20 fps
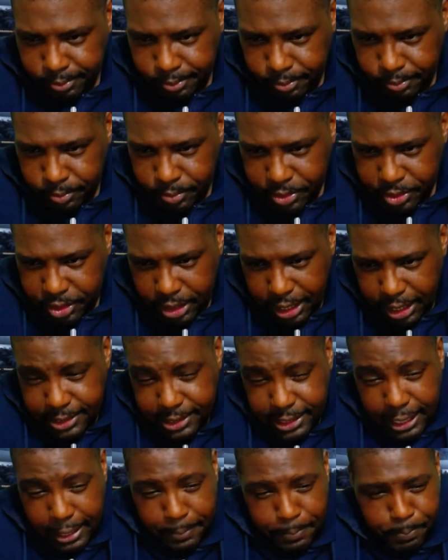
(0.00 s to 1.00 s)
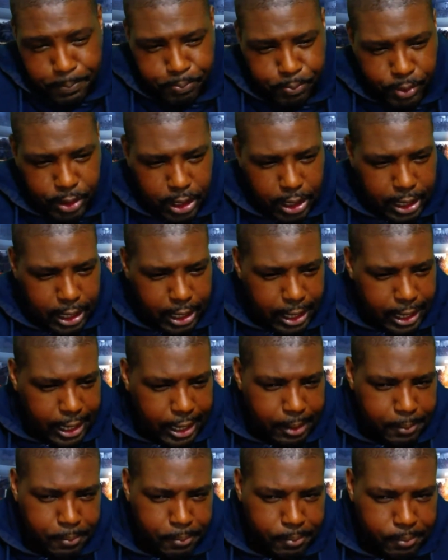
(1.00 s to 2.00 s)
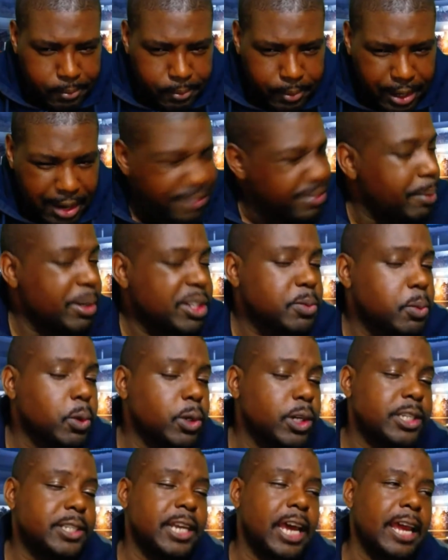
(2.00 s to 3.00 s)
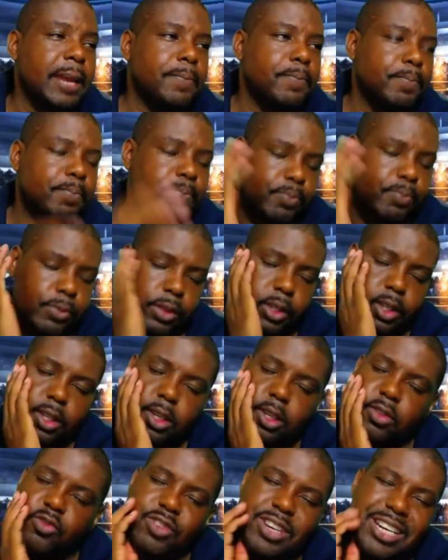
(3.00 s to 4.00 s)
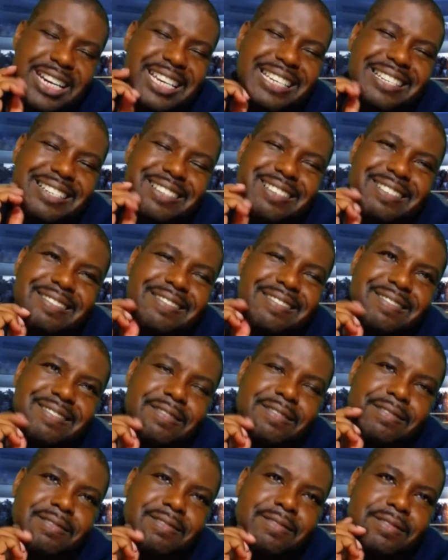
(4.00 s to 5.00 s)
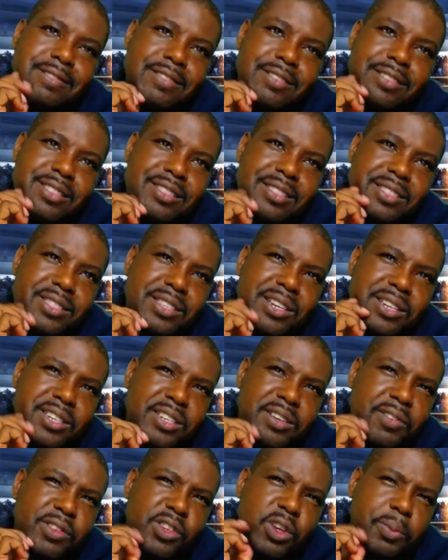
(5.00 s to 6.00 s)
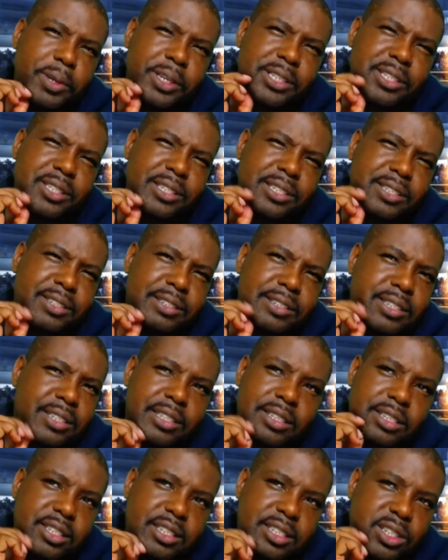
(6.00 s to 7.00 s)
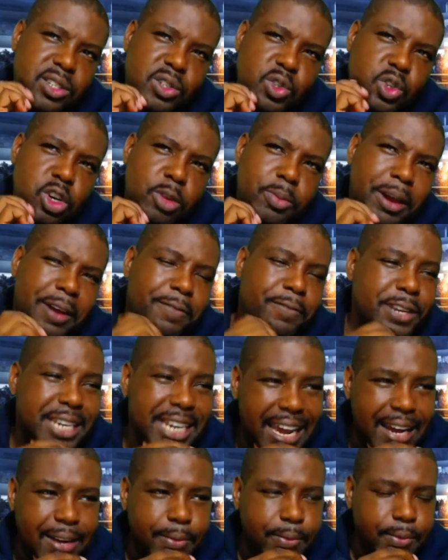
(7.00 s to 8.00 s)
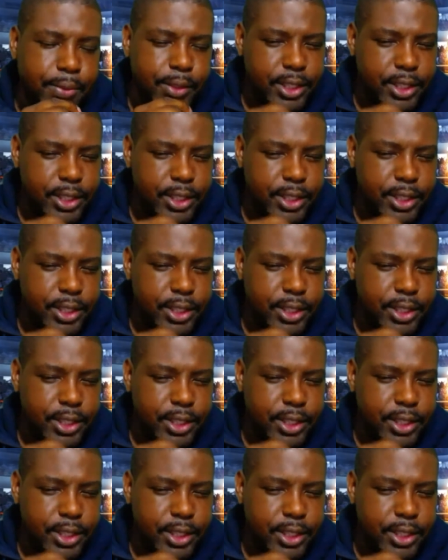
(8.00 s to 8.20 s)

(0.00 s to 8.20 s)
So that's it. I haven't got much more to say, really. There's no topics to talk about for now.